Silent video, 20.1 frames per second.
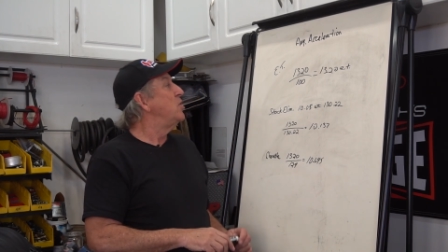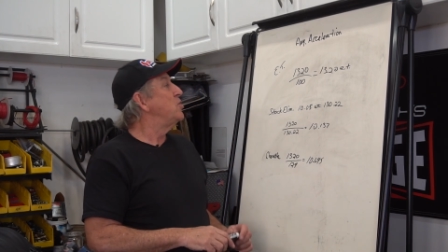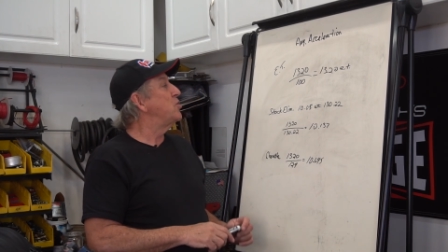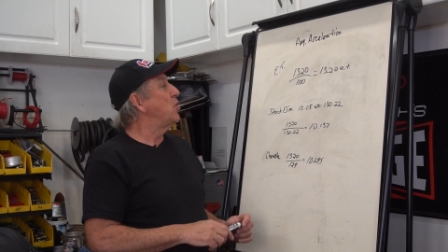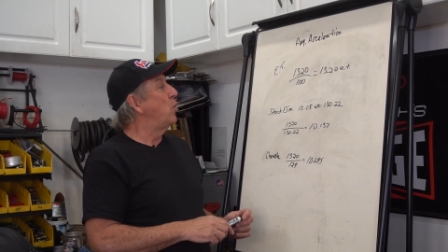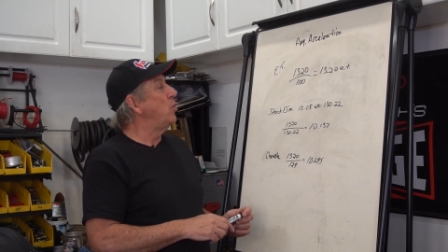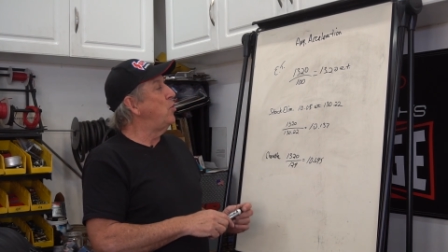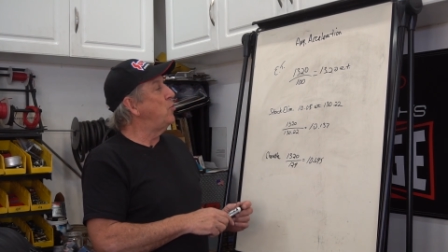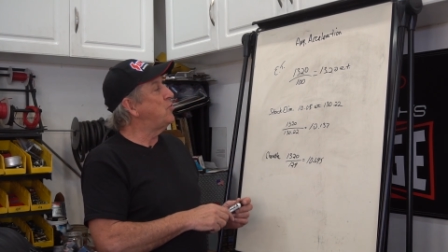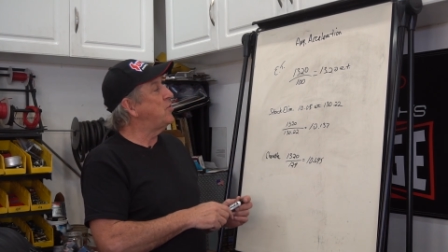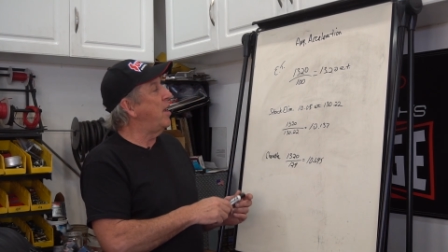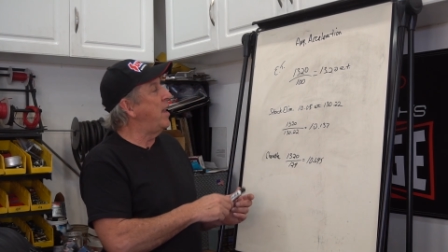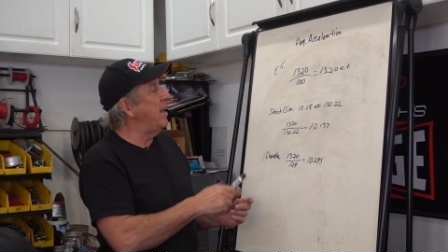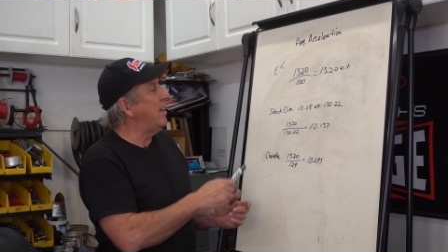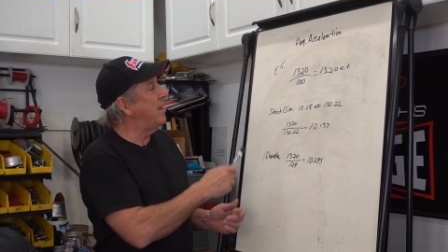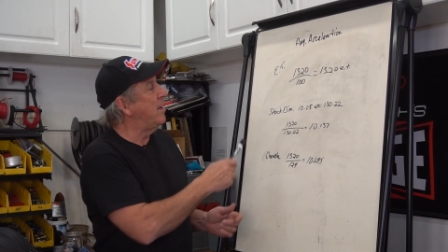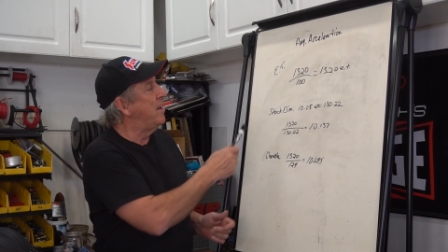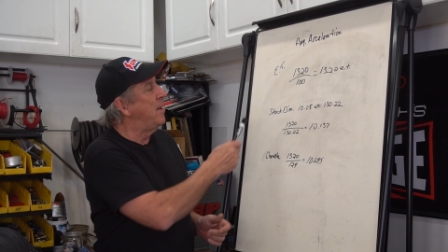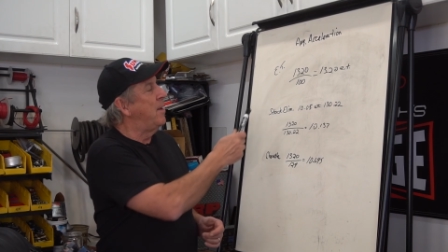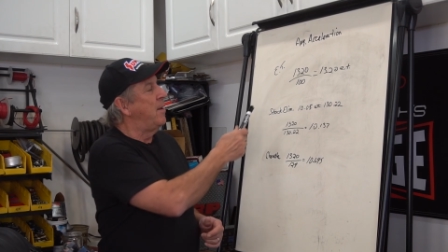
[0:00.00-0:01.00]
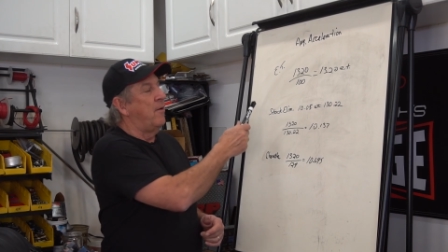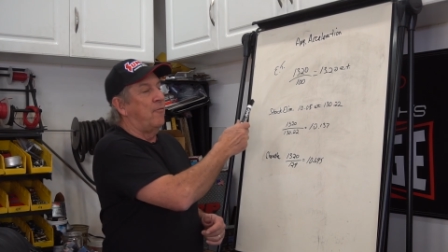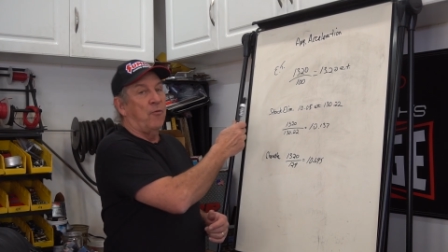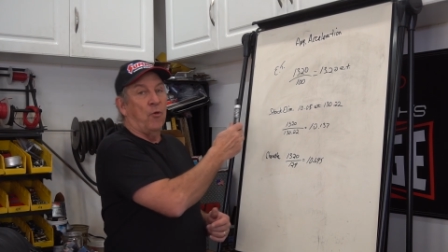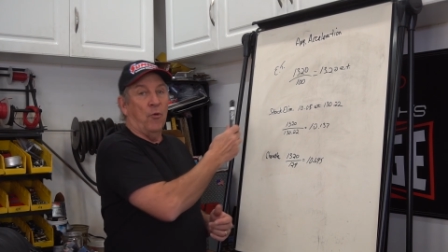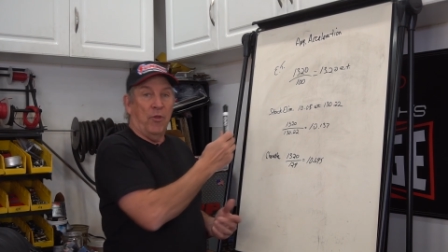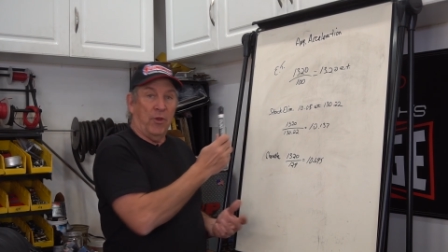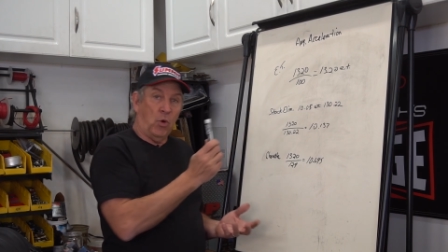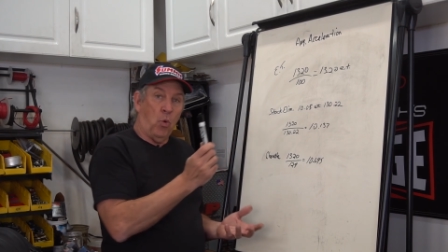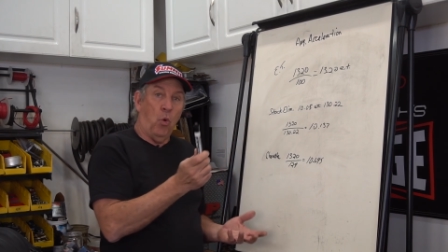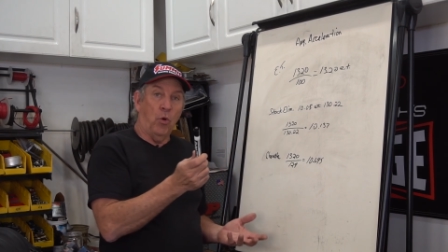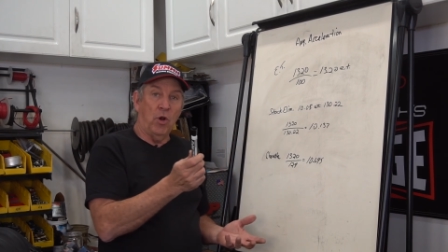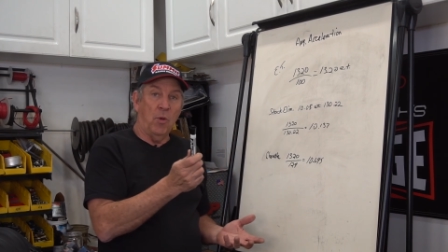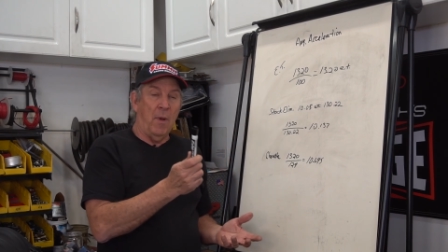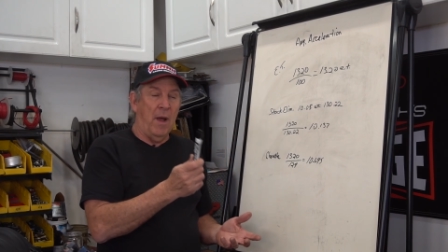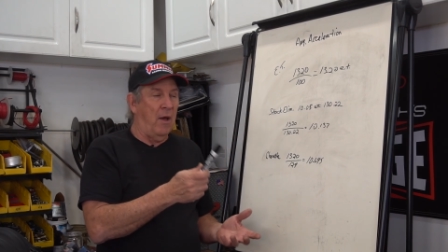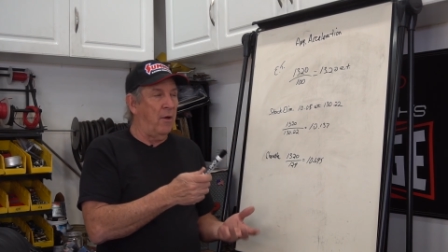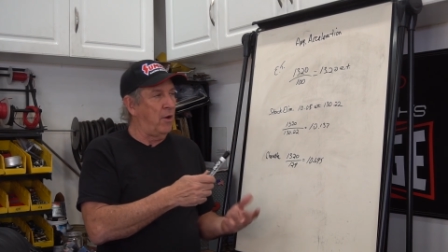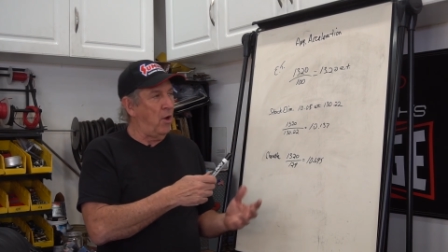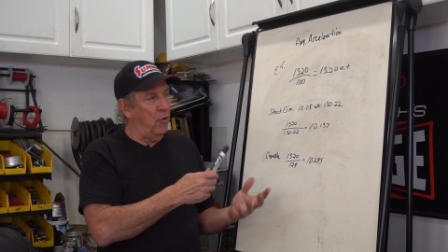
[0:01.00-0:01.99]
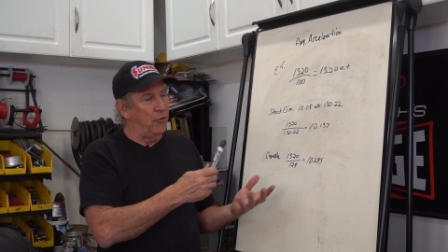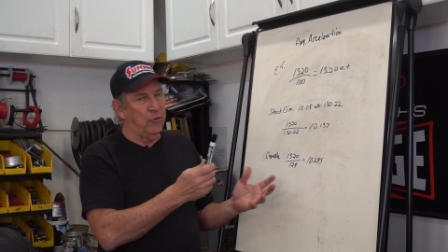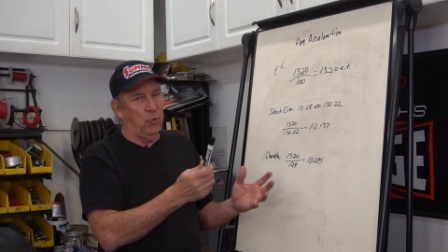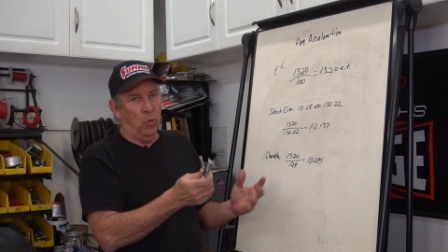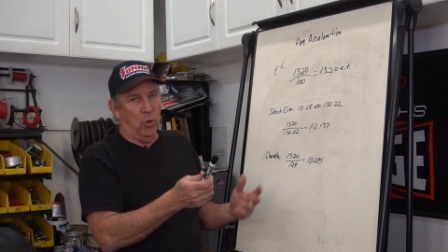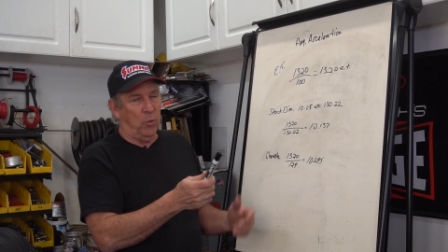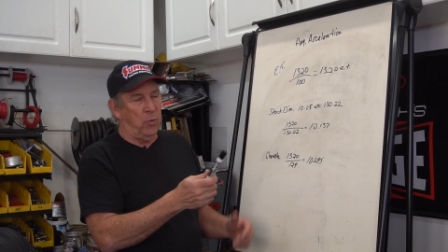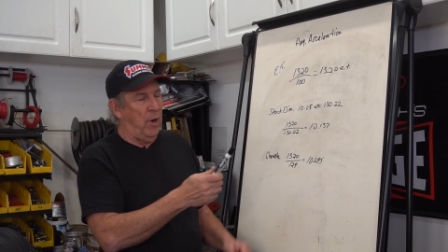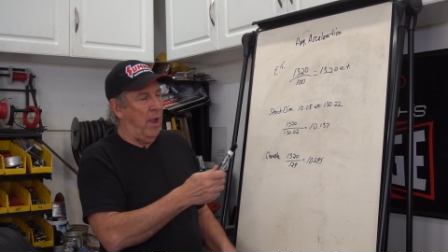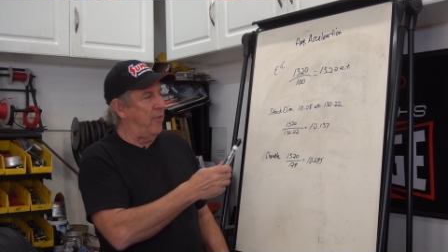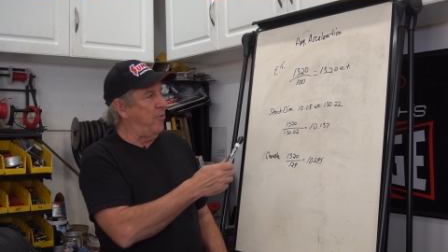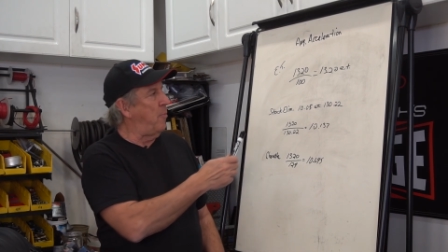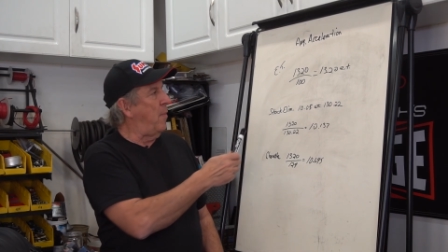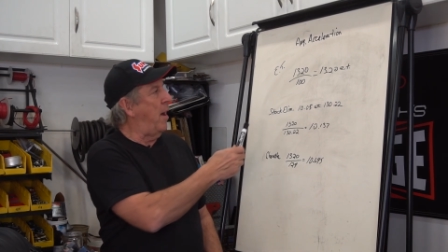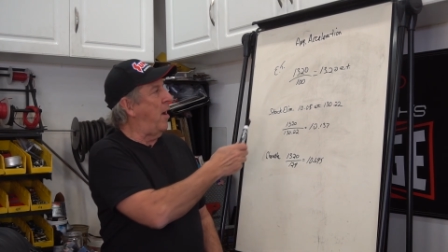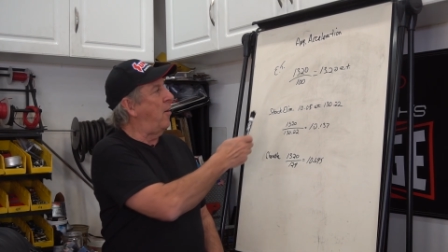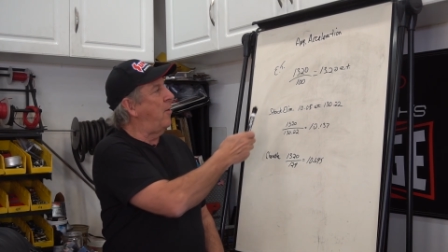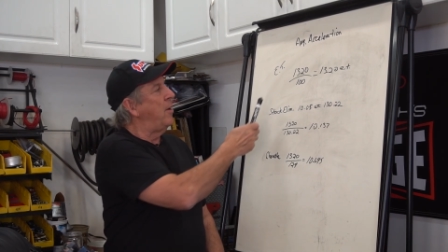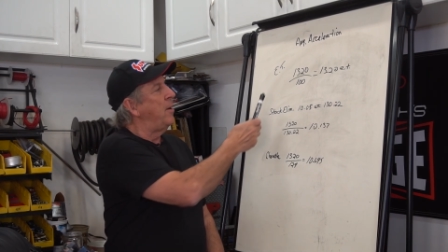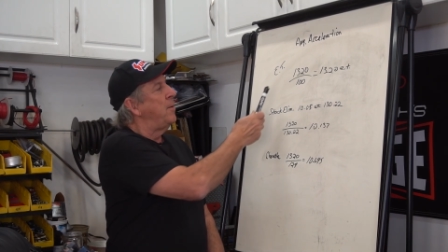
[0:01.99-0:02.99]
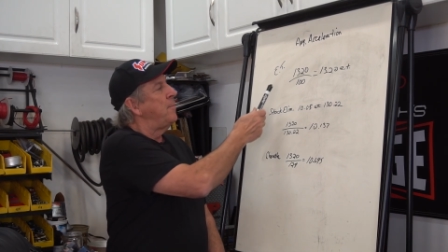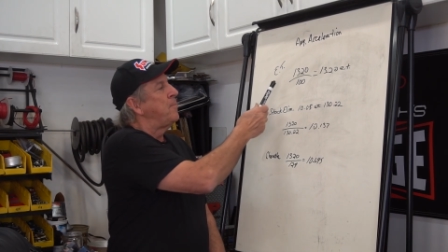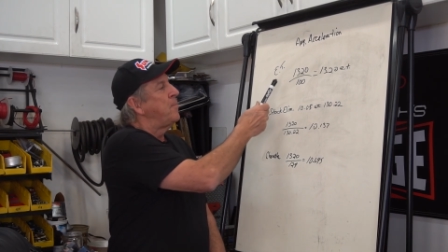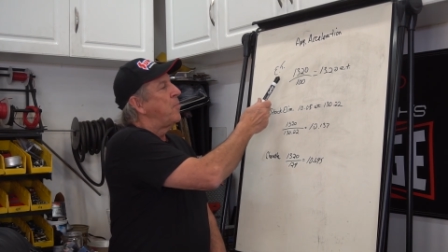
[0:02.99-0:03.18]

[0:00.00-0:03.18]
So you take, for the quarter mile, it also worked for eighth mile,